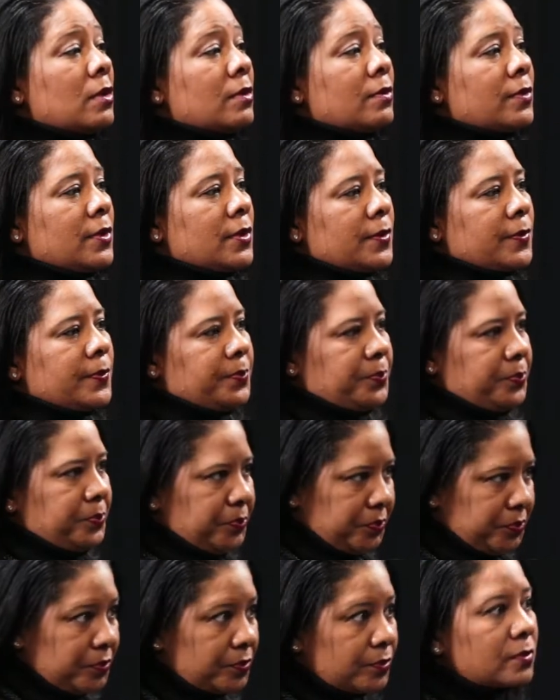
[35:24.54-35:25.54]
So like, what
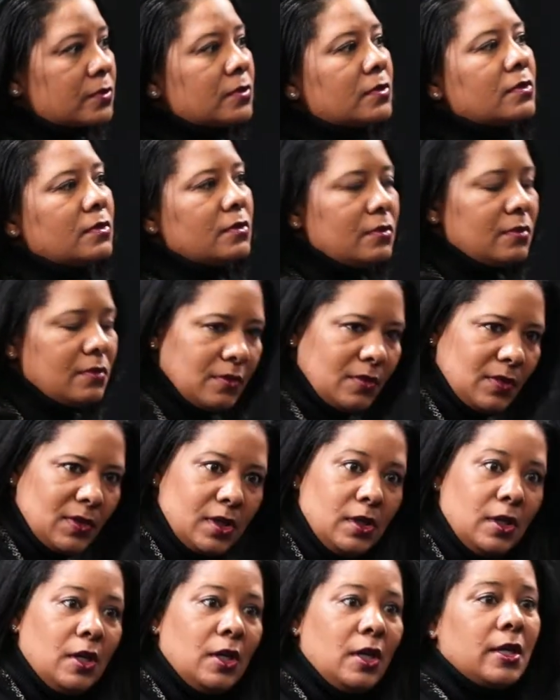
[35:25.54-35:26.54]
different places have you
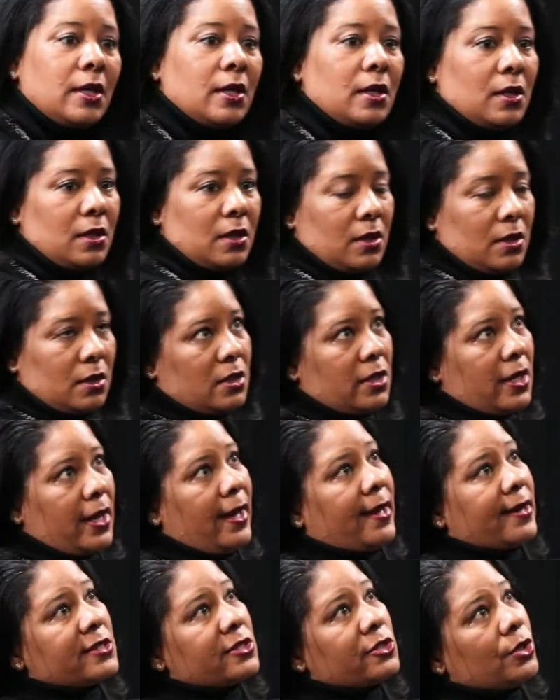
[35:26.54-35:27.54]
been featured in?
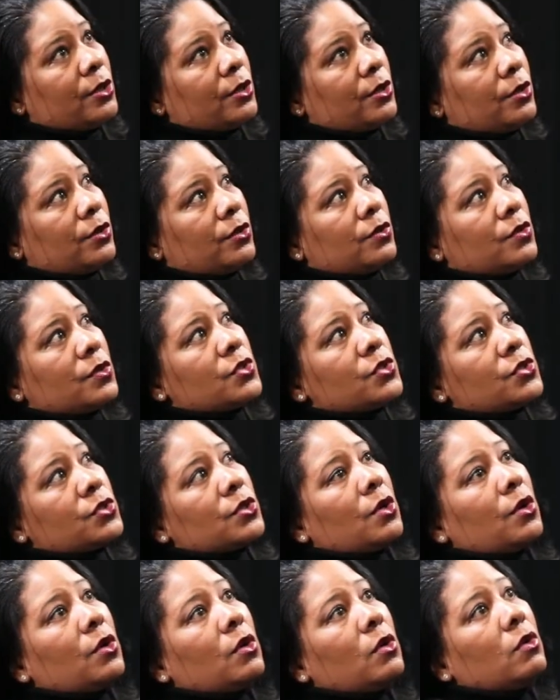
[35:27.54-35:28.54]
Yeah. So
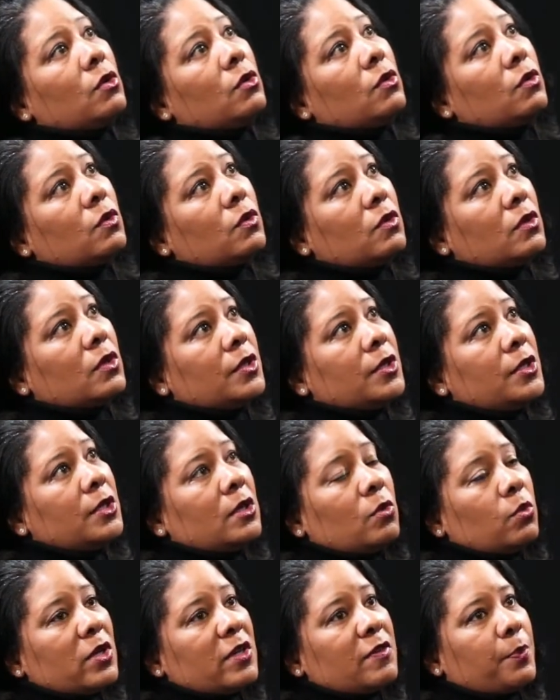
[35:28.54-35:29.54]

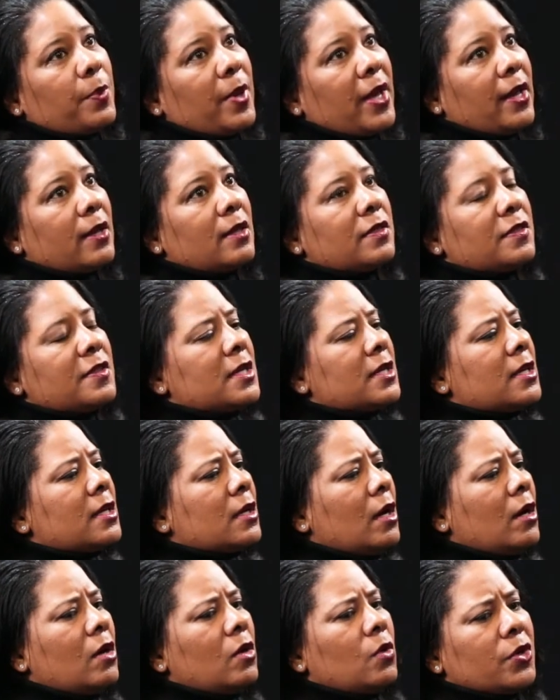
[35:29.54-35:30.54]
we've paid
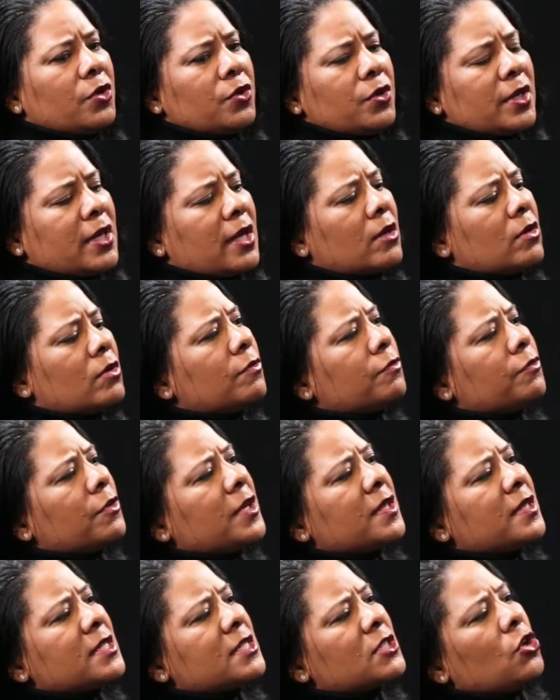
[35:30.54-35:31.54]
thinking, oh, we're going to get on the
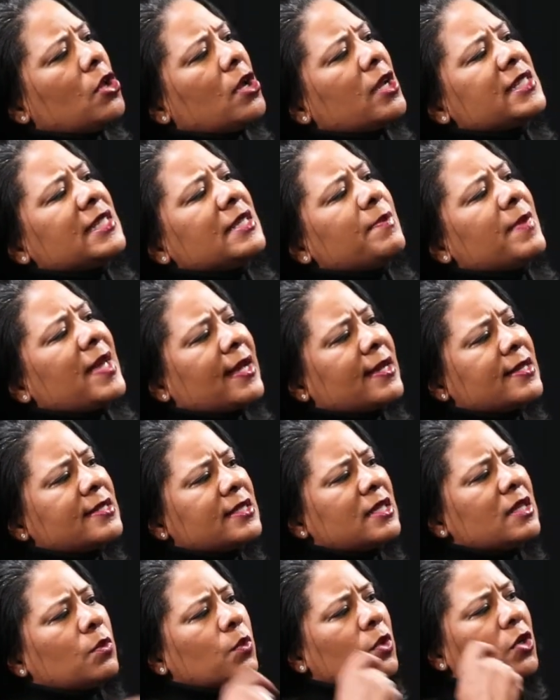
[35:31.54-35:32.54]
front of this glossy
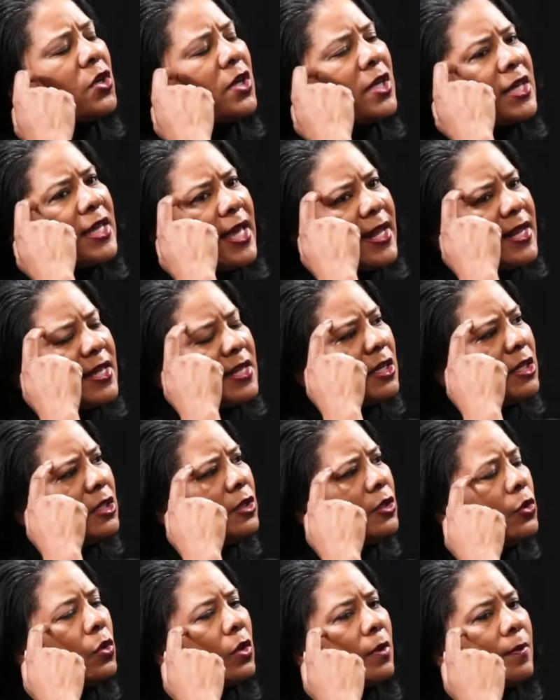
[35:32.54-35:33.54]
magazine. We're going to get in
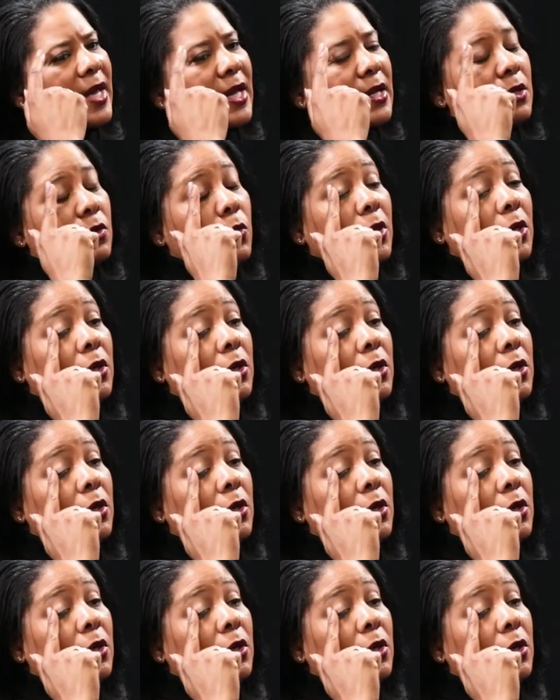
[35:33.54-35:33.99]
Allure magazine.